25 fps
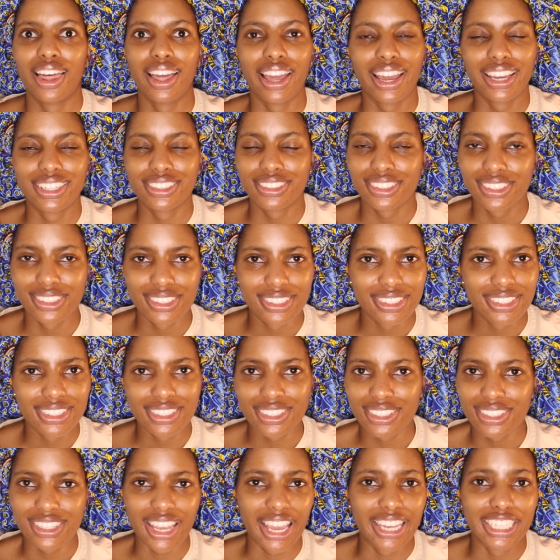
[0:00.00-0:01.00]
I
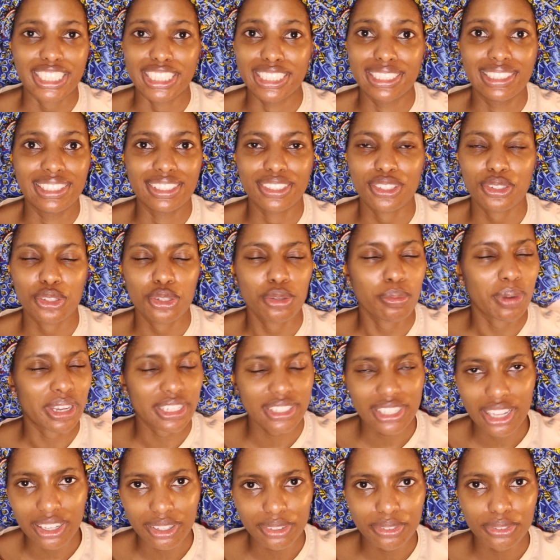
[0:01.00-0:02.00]
did this to
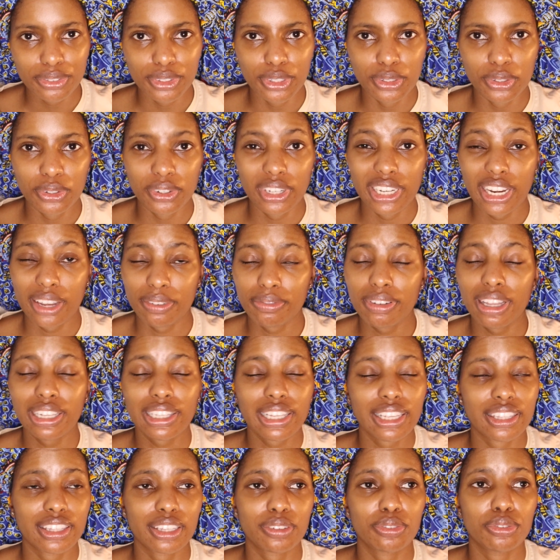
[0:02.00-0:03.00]
myself, and I felt
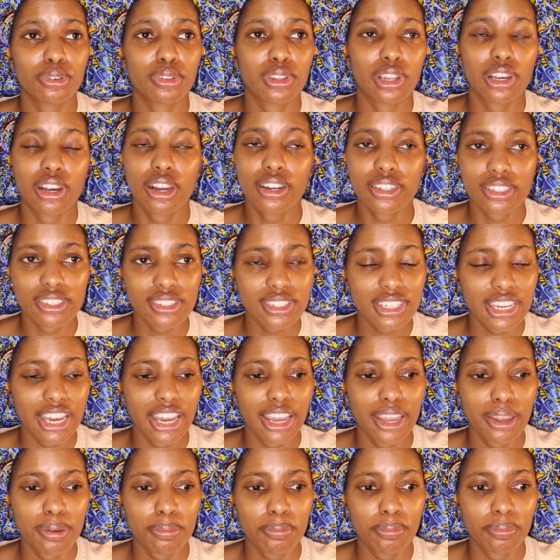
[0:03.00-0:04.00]
like that for the longest
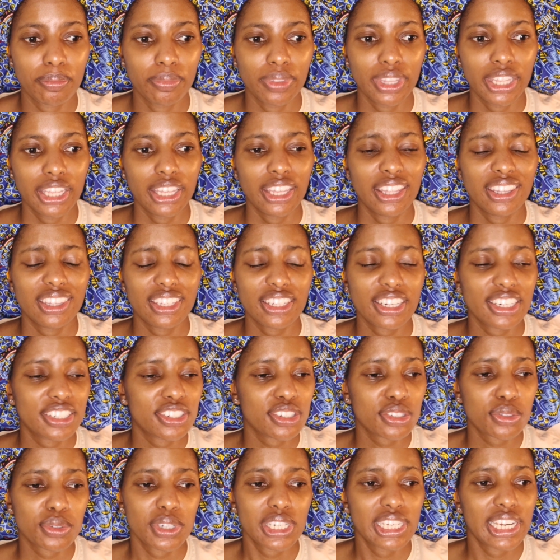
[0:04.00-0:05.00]
time. Then I
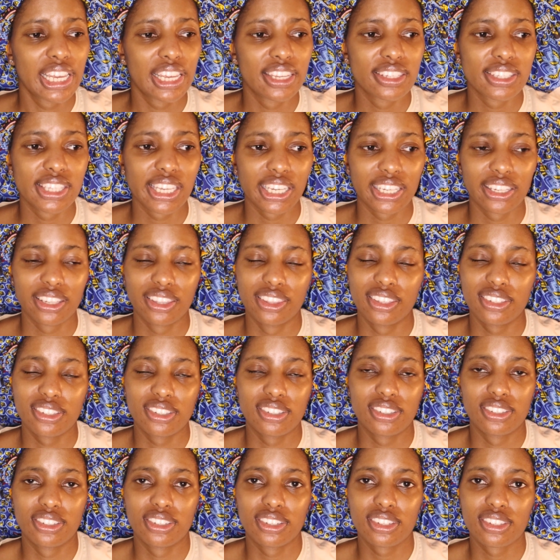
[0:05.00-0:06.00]
just realized like this
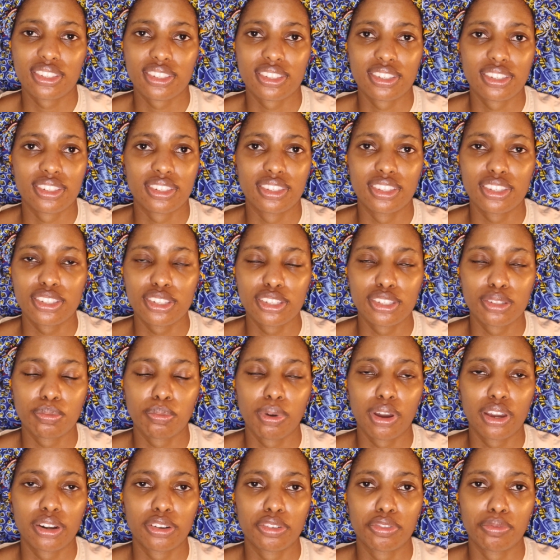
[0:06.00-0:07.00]
is
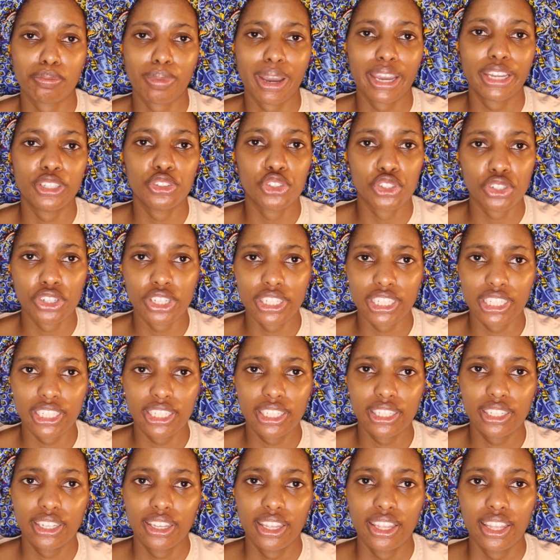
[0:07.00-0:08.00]
part of my
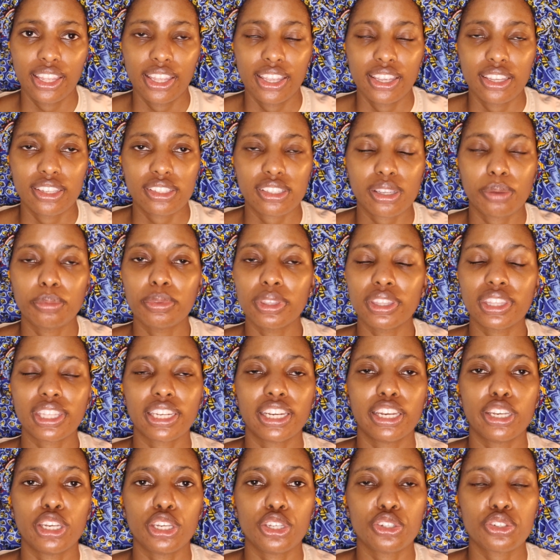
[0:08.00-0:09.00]
journey, something that
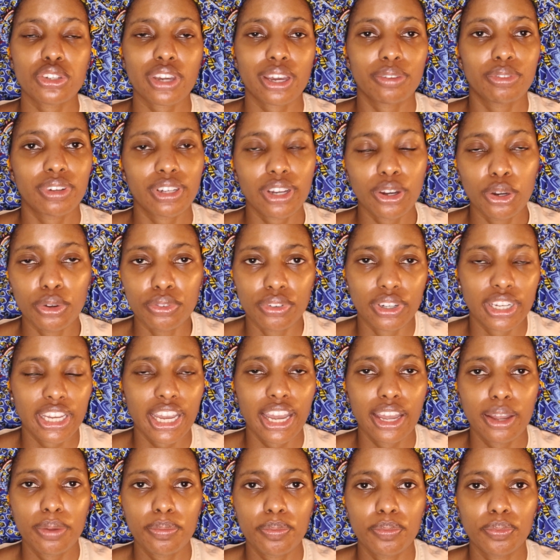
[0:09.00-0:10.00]
I need to
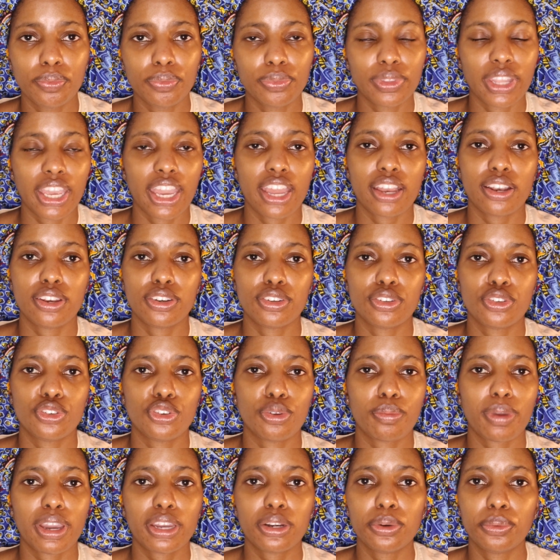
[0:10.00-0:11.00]
overcome, and no
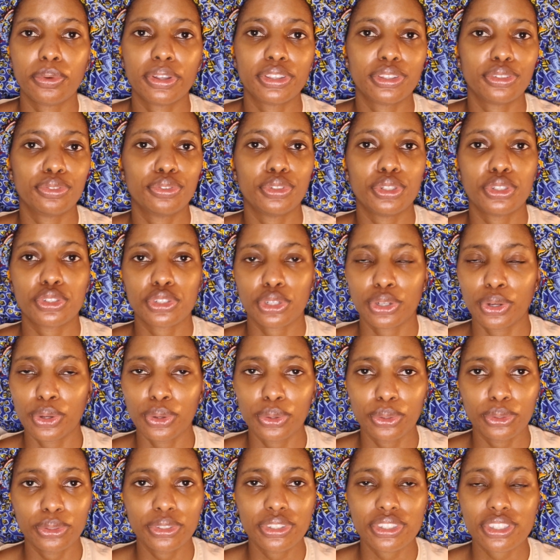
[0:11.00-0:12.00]
matter what the future
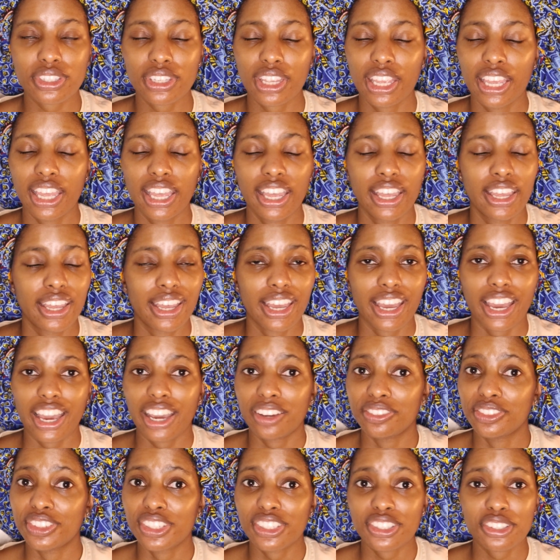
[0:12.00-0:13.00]
holds,
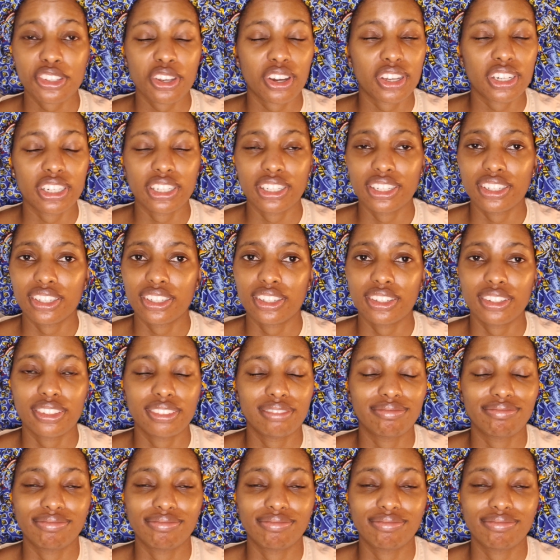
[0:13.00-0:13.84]
I've just got to,